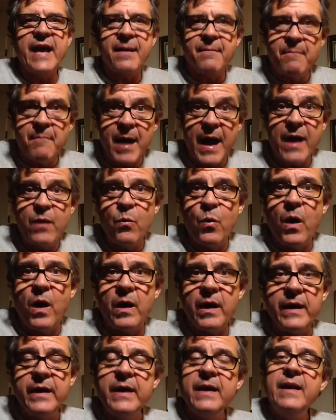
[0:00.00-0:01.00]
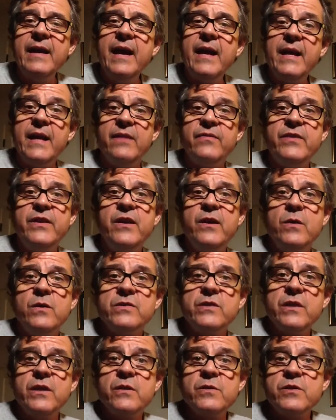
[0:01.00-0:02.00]
of my wallet and give to you as
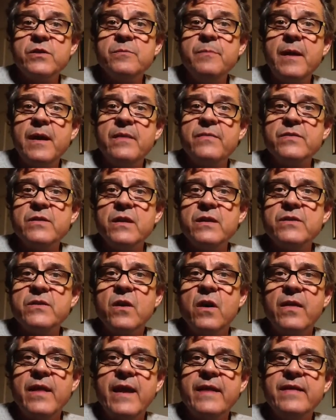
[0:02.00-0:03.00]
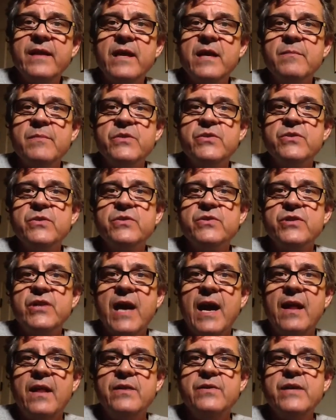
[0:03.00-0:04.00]
a little spiff. So let's call that the Commissioner's
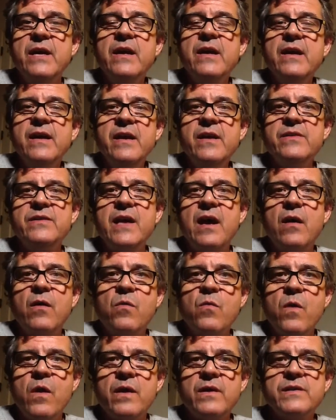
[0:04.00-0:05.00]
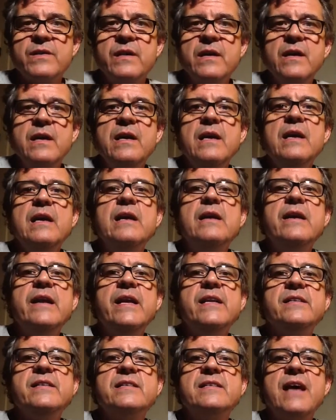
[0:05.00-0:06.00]
Challenge. Here's how it works.
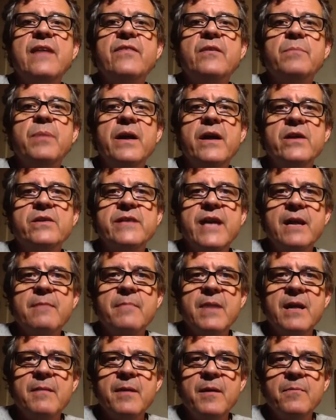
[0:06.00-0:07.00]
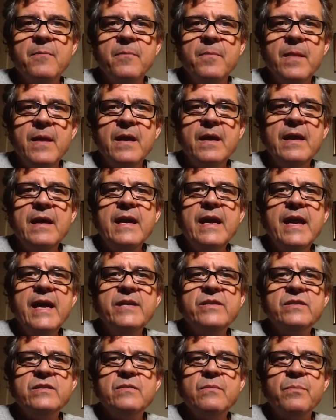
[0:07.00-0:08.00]
Needs 7 players at a minimum.
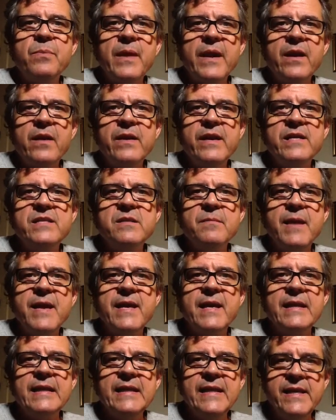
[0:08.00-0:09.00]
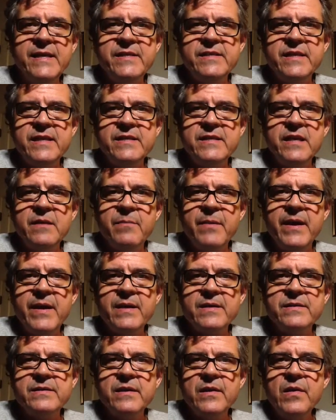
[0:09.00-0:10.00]
Each player needs to make at least 60
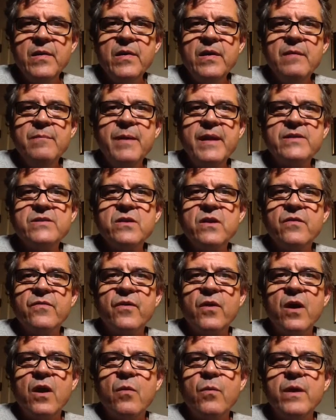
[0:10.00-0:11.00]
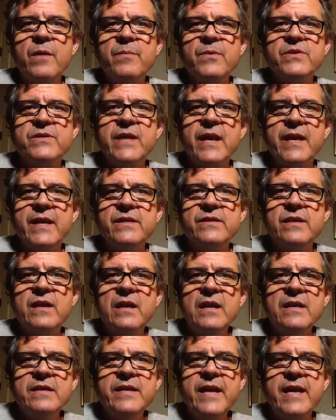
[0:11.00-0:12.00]
picks. Best overall win percentage
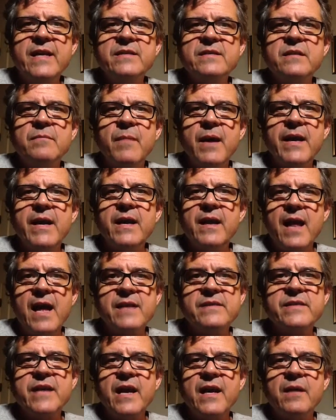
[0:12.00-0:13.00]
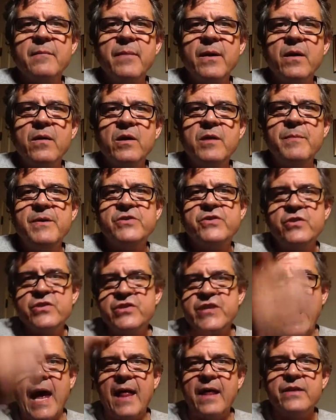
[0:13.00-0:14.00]
takes the money, lock, stock, and barrel. Commissioner's
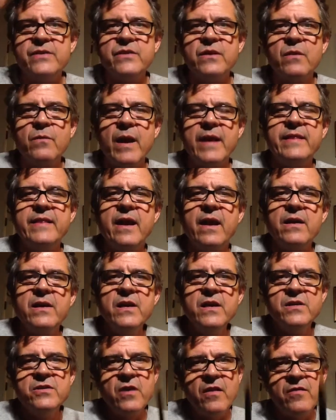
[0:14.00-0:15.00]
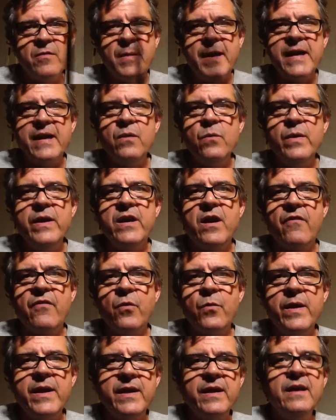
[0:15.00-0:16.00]
Challenge, right there. So everybody, week over
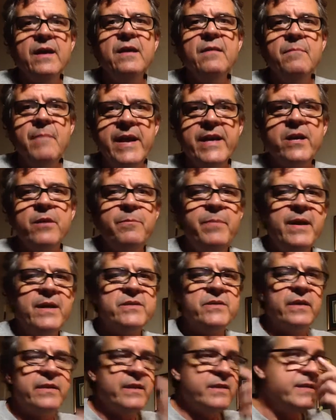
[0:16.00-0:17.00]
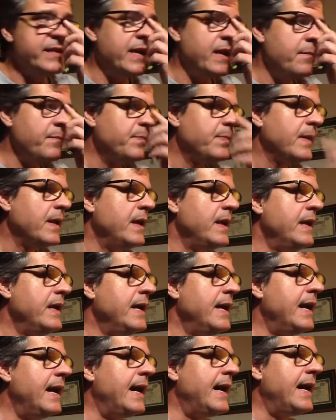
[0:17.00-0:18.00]
week, make your picks on the team.
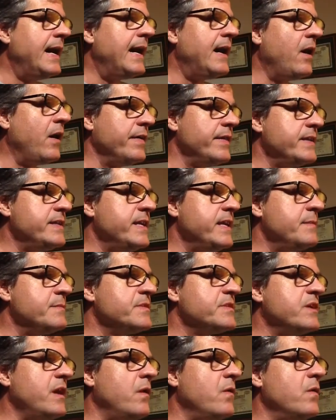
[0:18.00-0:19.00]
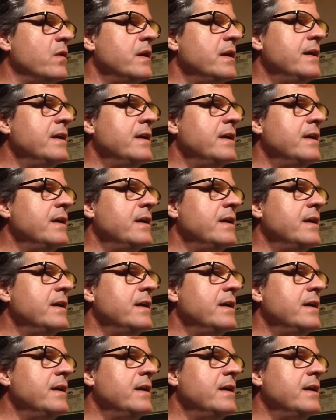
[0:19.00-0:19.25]
So,